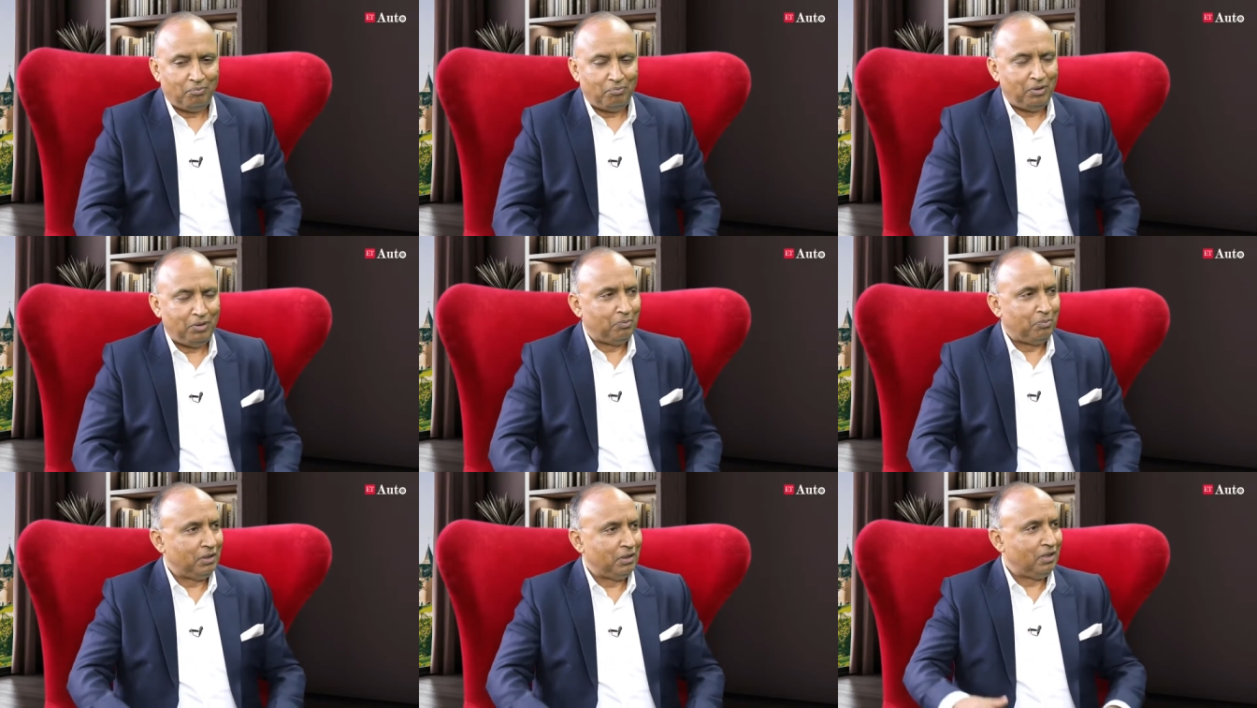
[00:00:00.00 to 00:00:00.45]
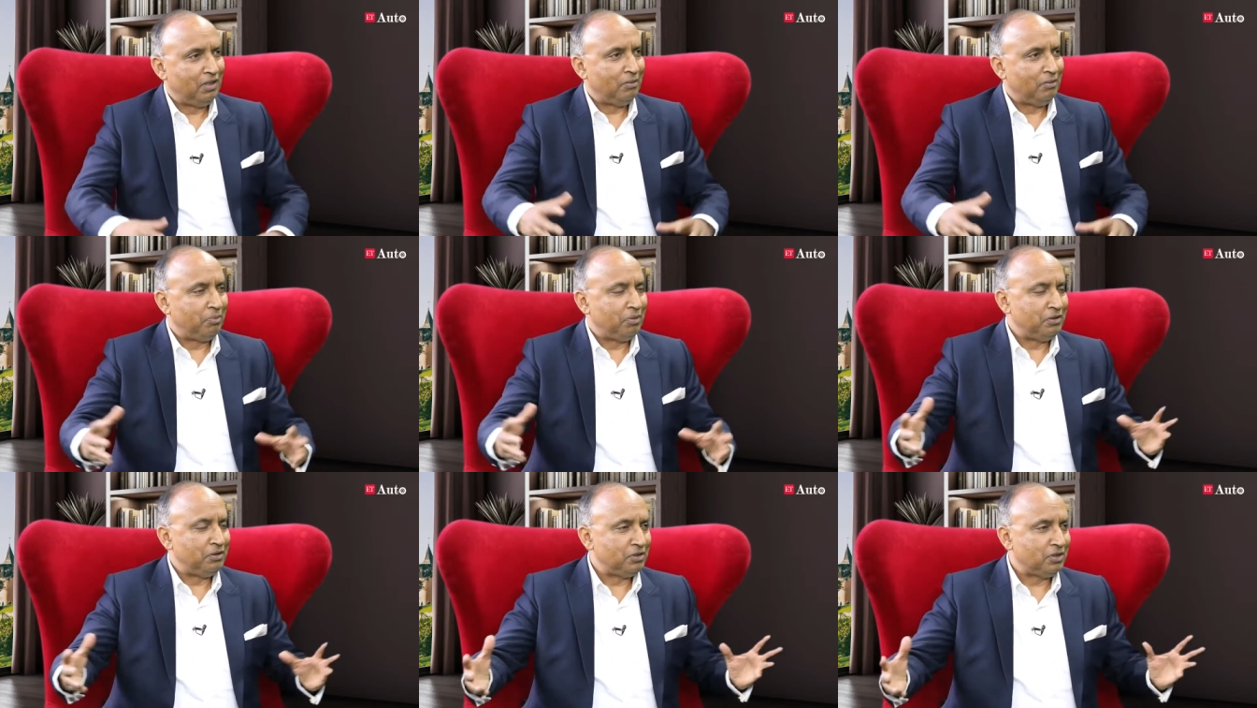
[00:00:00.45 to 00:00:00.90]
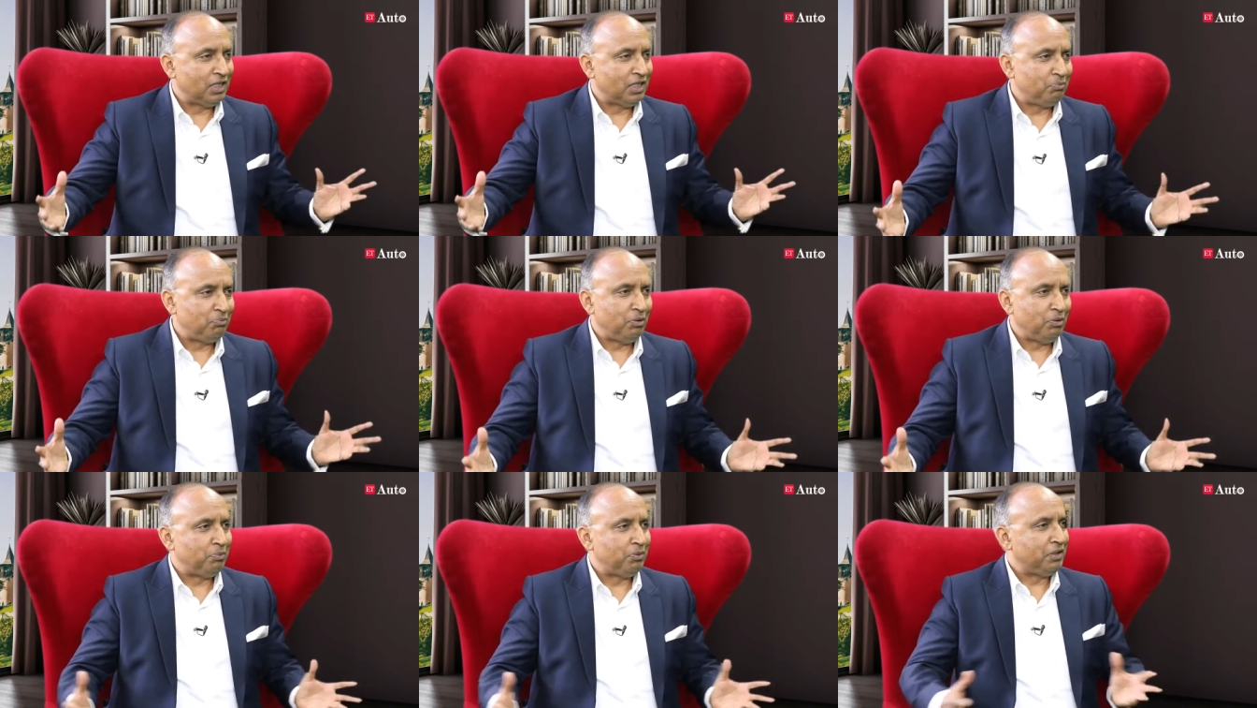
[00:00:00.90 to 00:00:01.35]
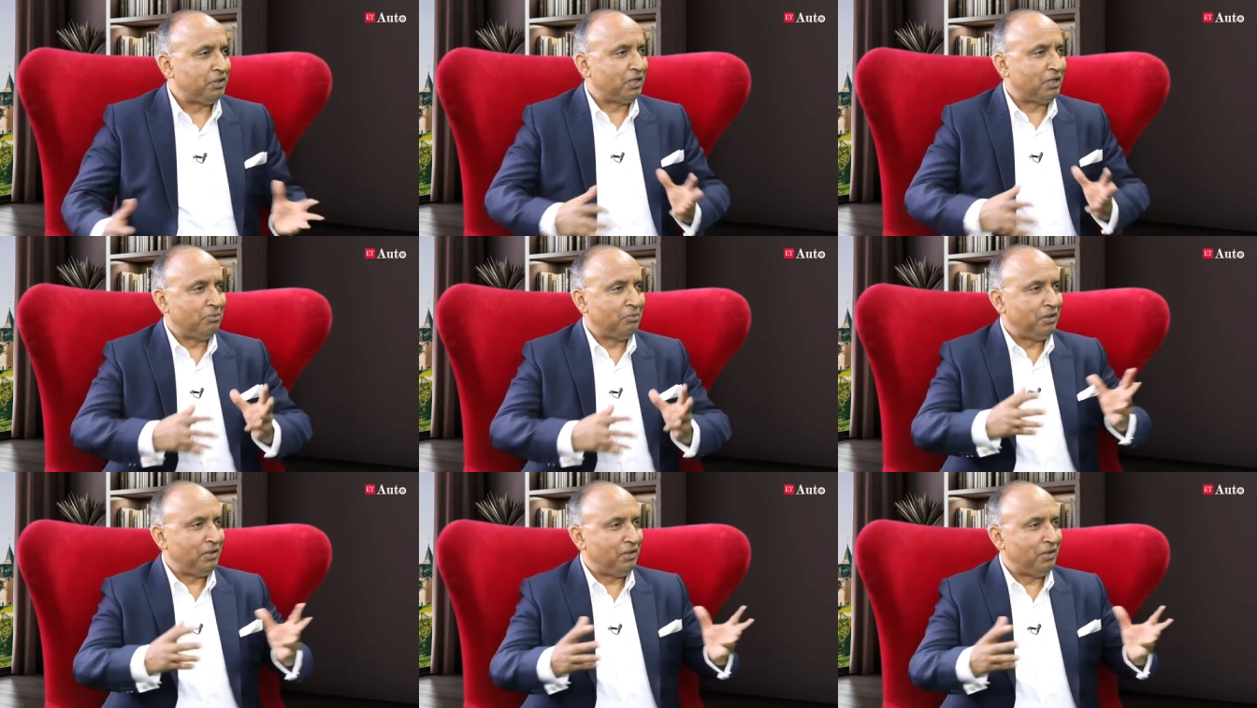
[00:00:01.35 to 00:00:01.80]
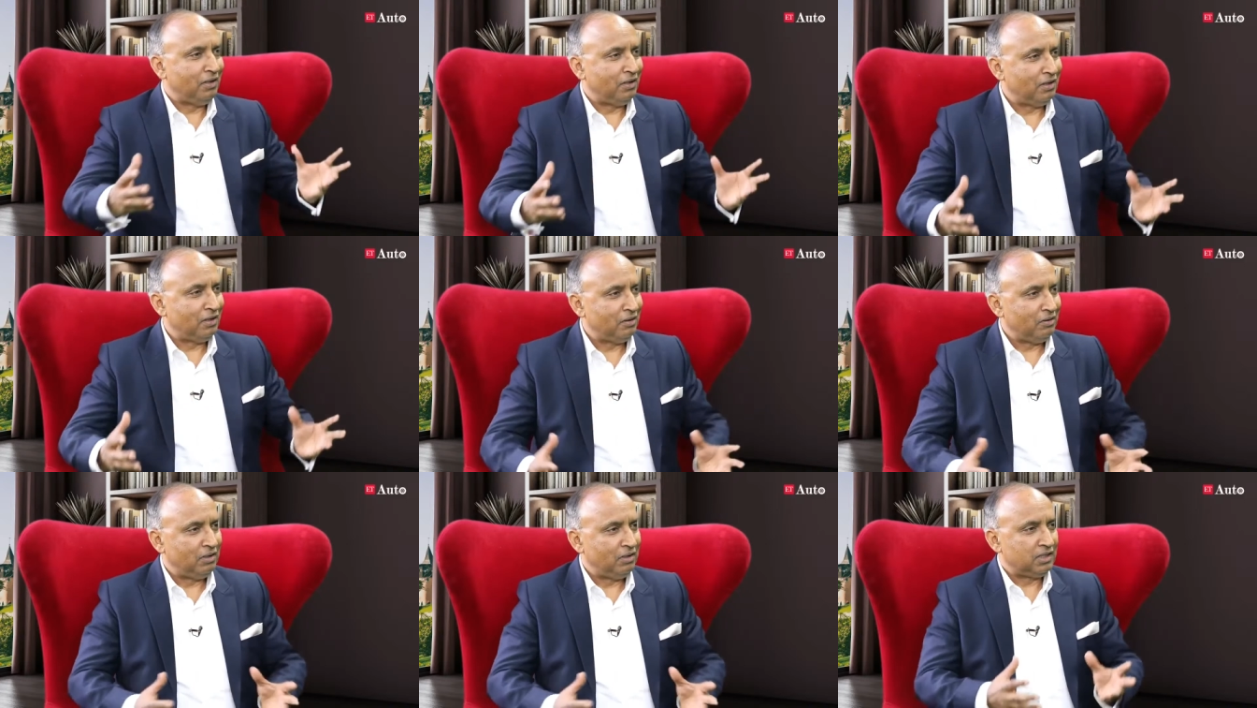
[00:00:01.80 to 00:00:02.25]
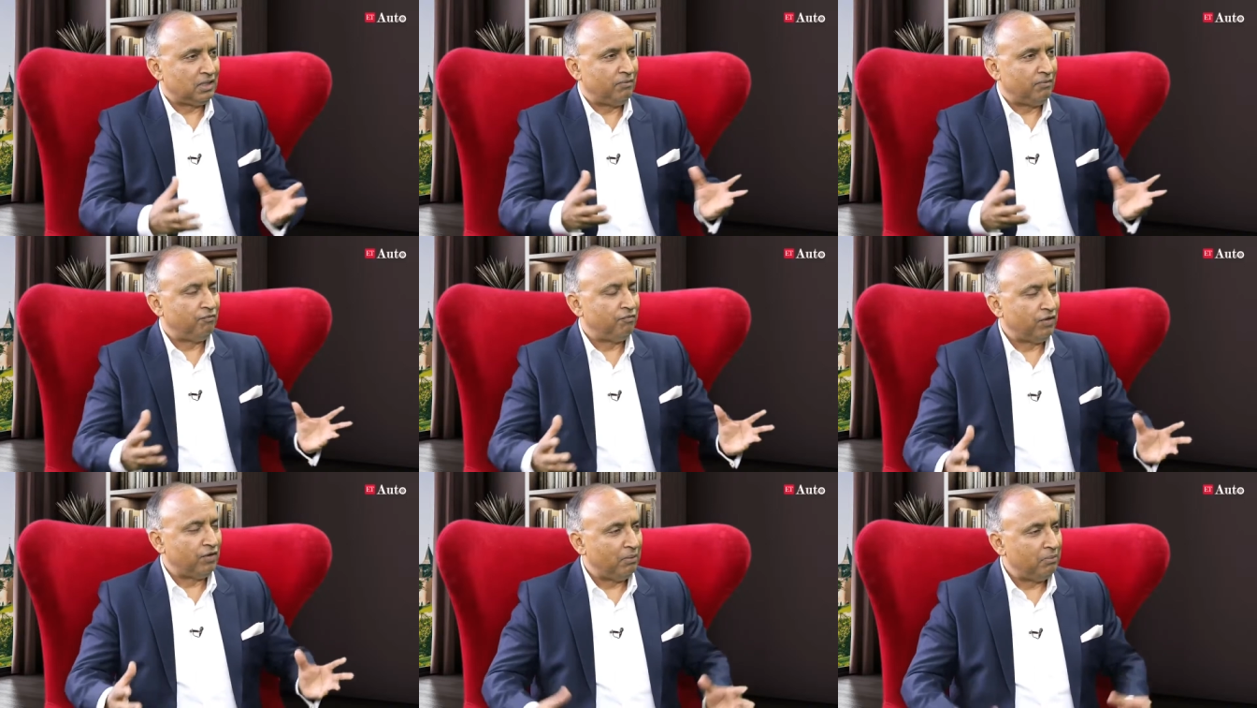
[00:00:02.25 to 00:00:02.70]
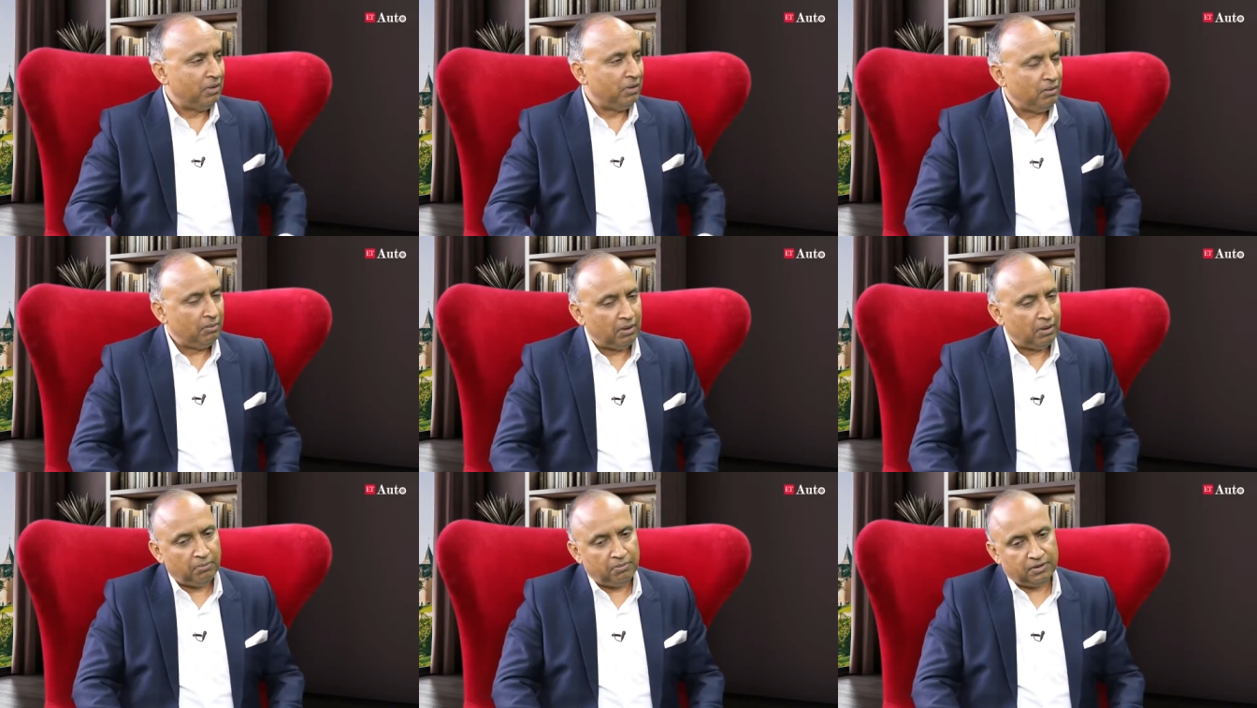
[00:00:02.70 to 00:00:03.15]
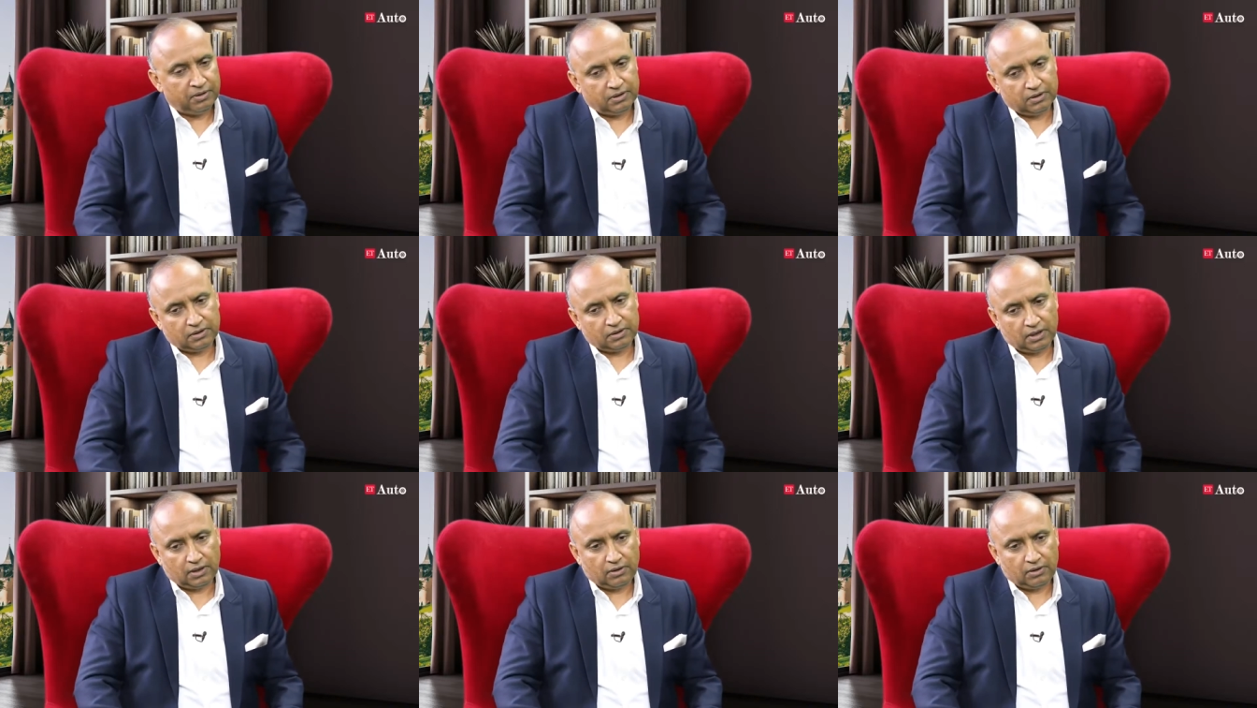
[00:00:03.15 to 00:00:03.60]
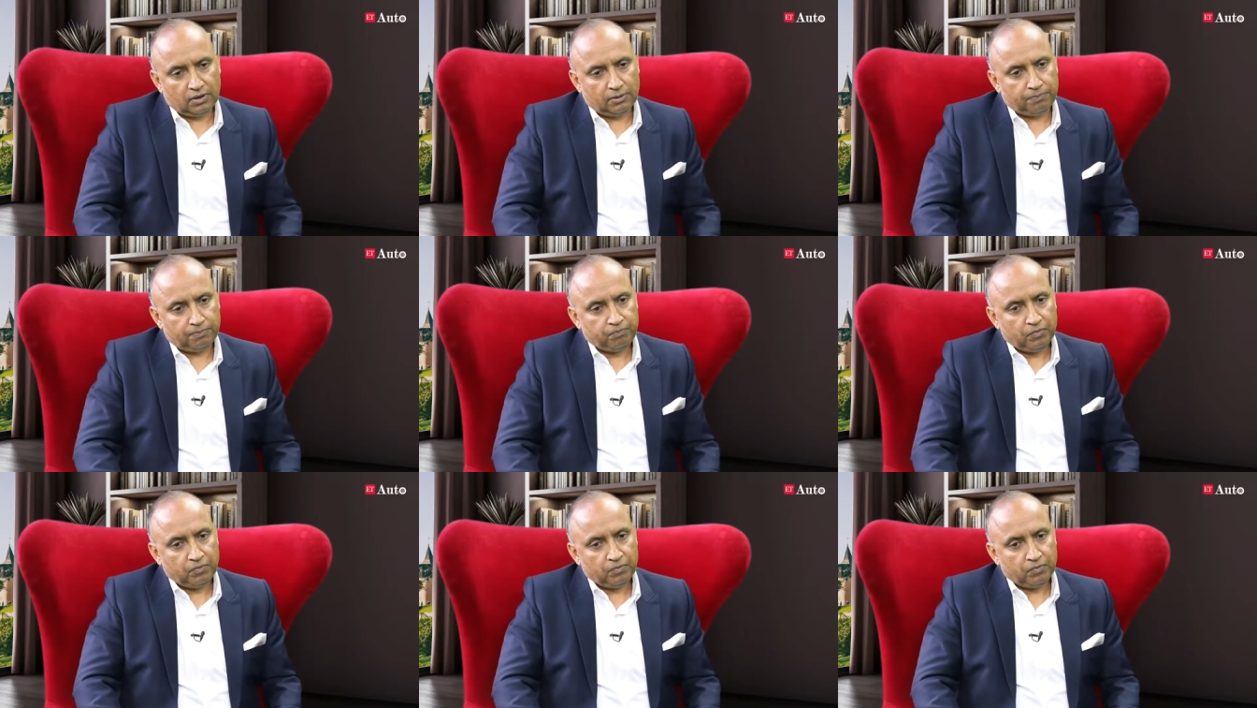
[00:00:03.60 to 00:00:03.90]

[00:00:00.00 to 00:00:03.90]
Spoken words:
people, the panchayat people coming, and some family members, etc.